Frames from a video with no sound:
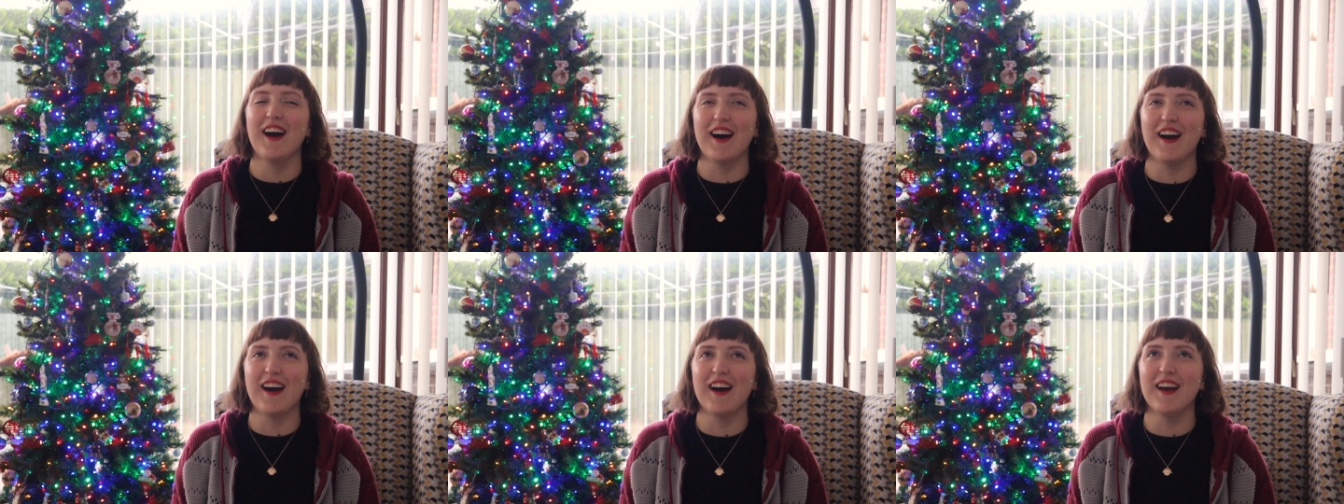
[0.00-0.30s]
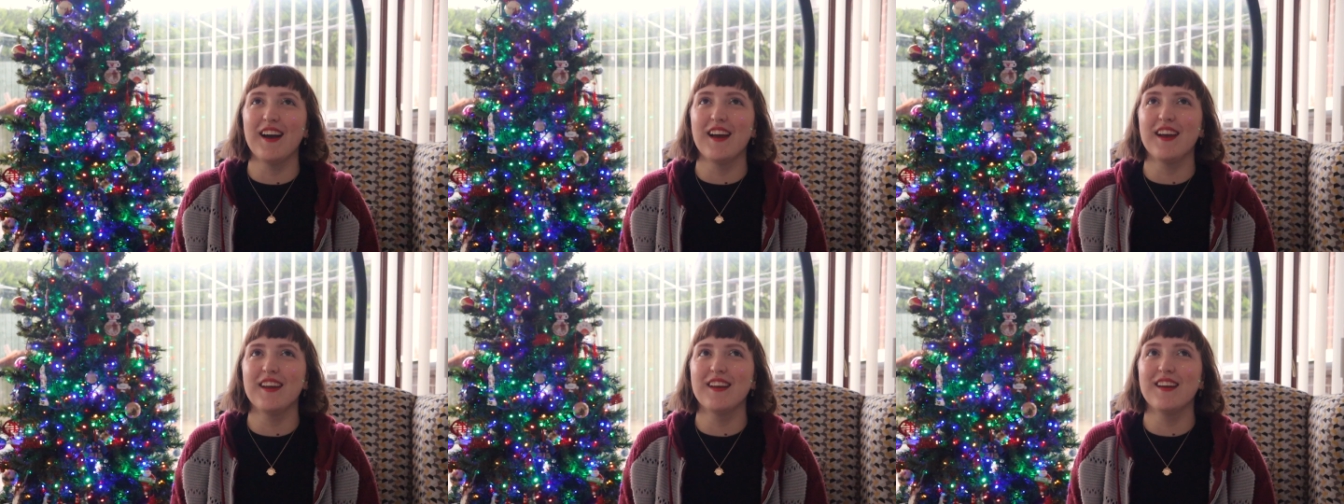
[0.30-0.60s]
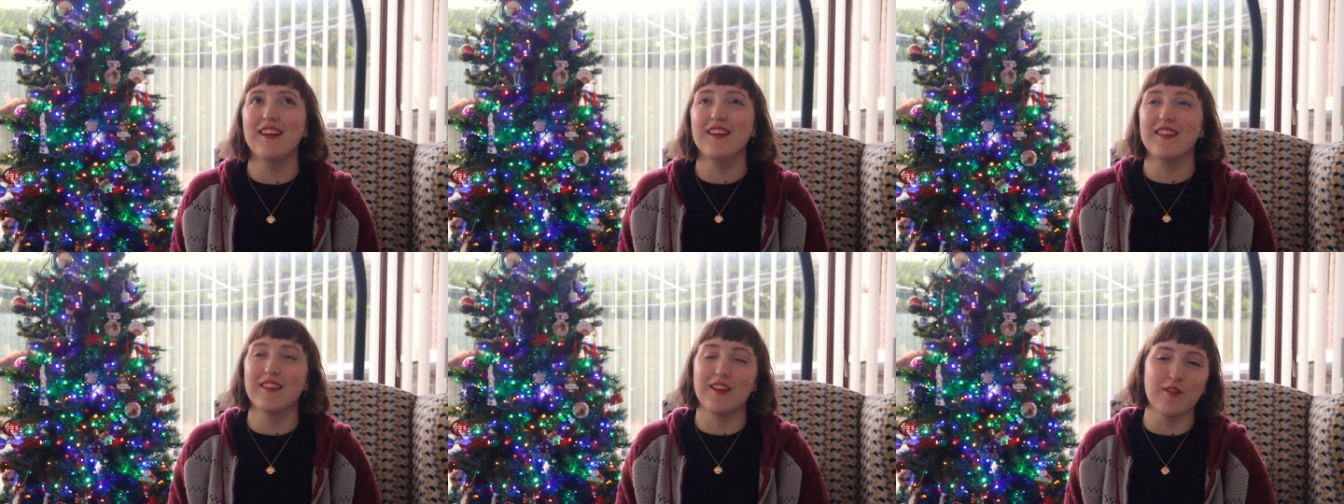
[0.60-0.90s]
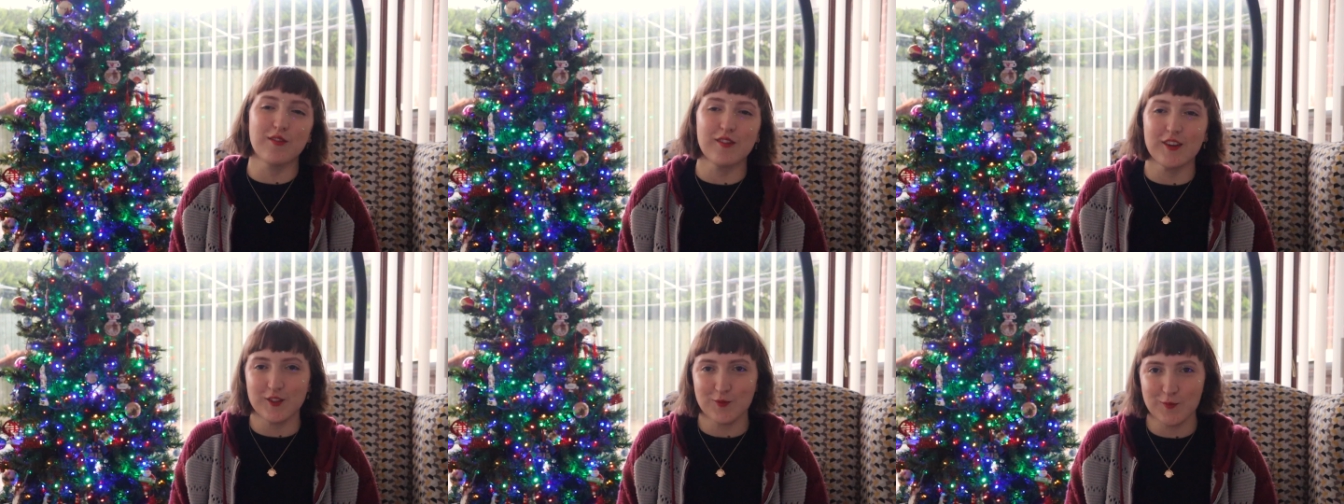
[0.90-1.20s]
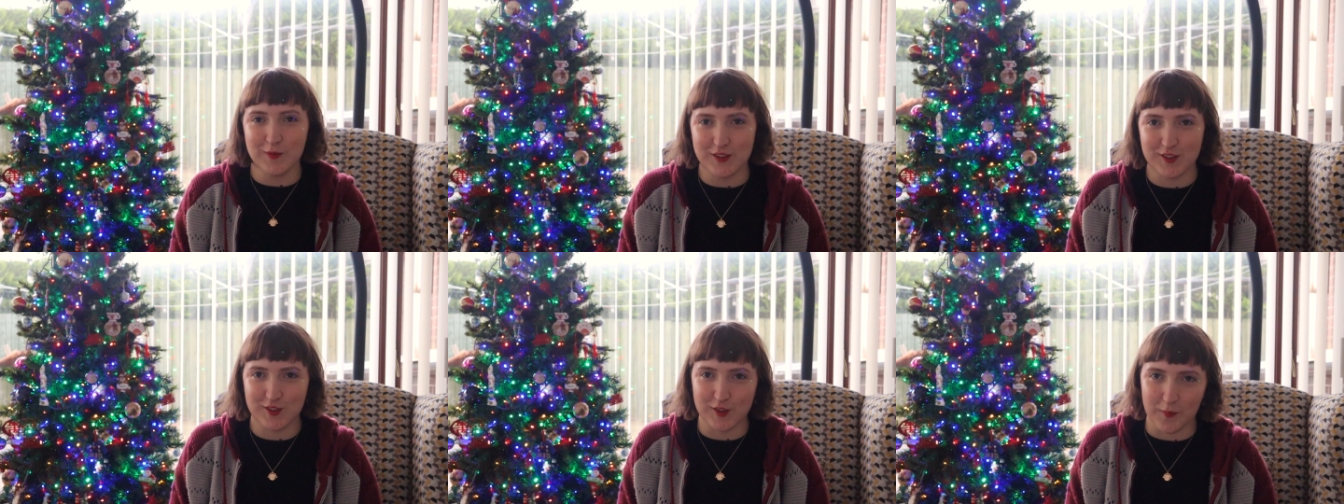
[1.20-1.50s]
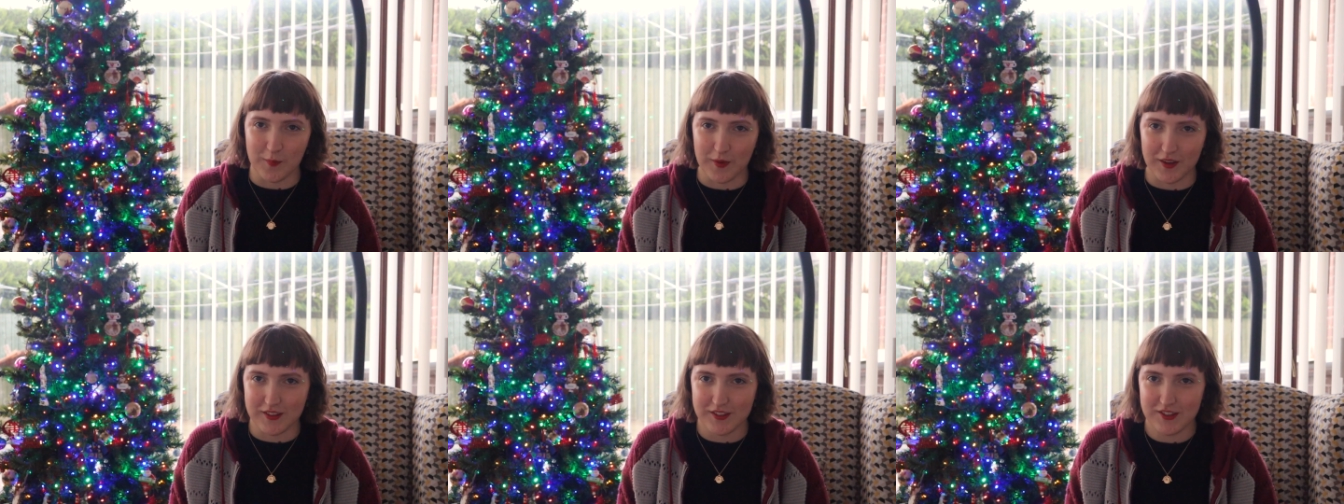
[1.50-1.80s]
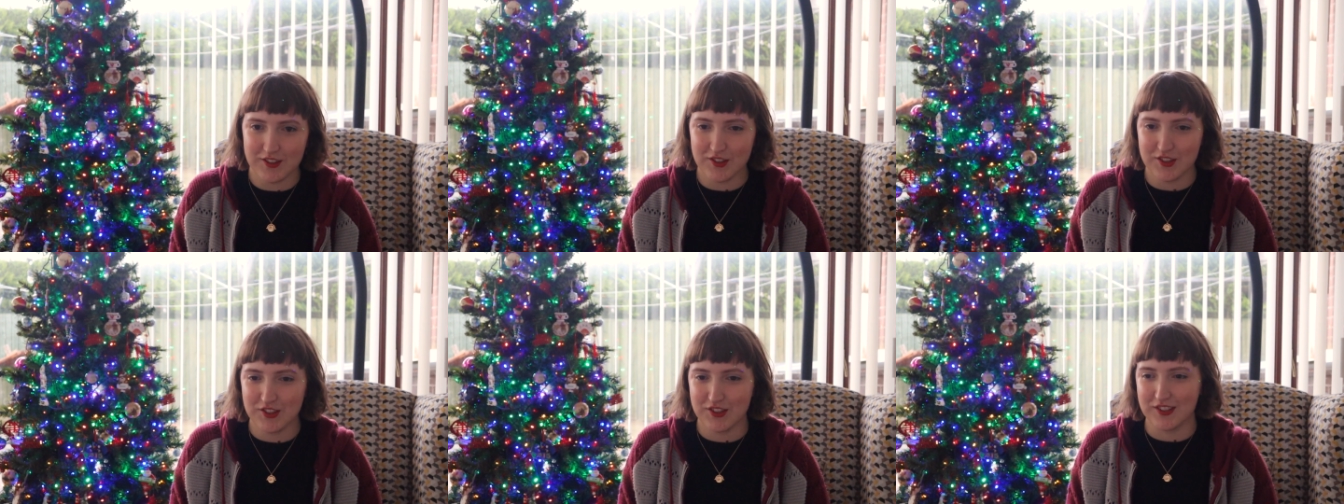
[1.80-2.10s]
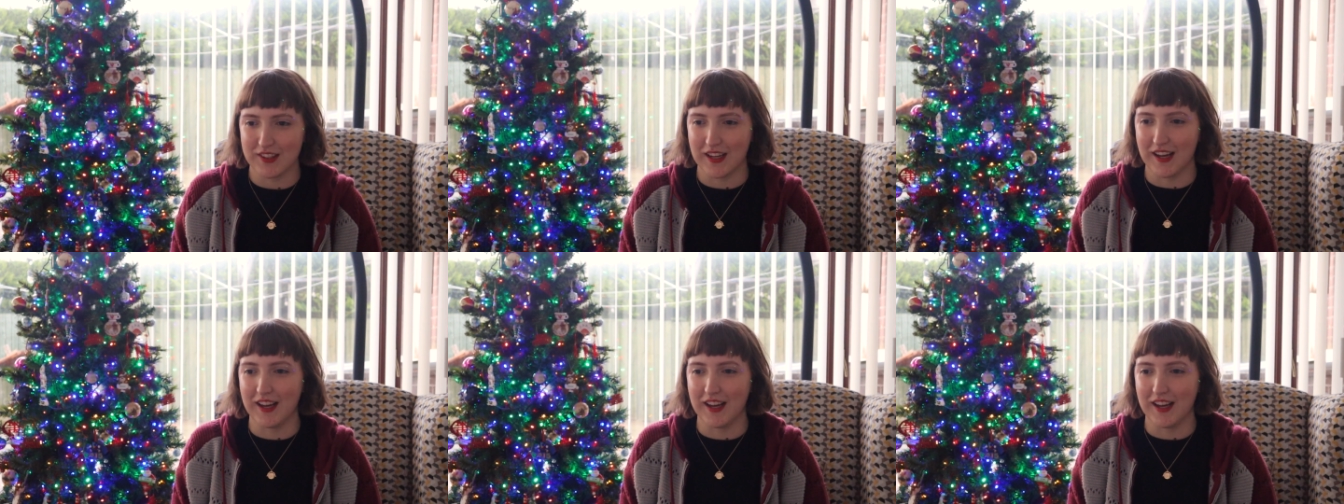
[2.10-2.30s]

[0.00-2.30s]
I love Christmas so much.